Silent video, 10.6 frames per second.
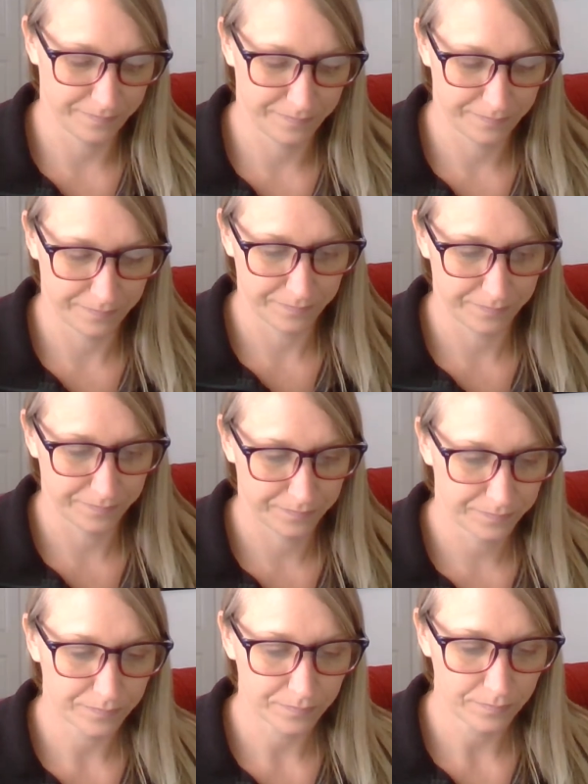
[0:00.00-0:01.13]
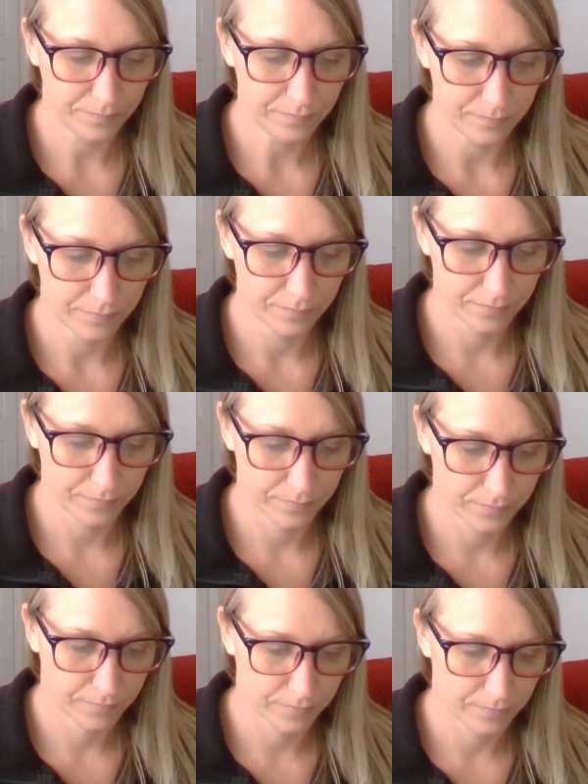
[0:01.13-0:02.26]

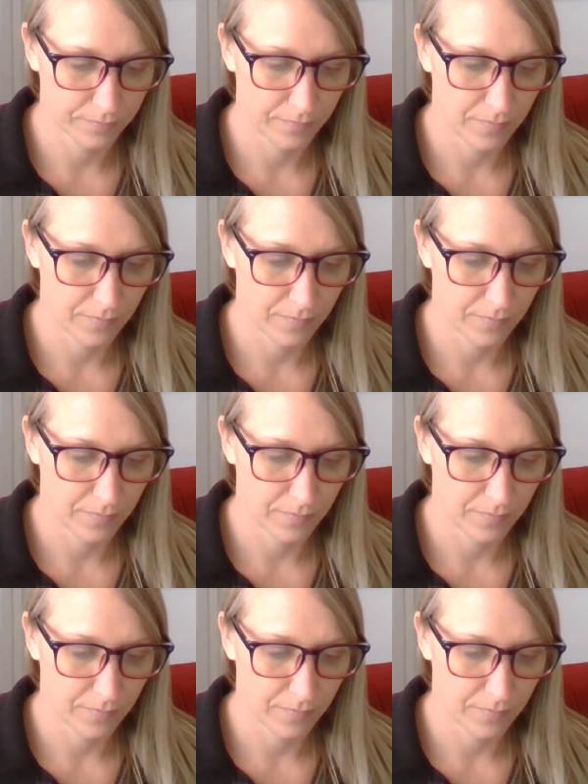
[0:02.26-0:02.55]
Nobody speaks.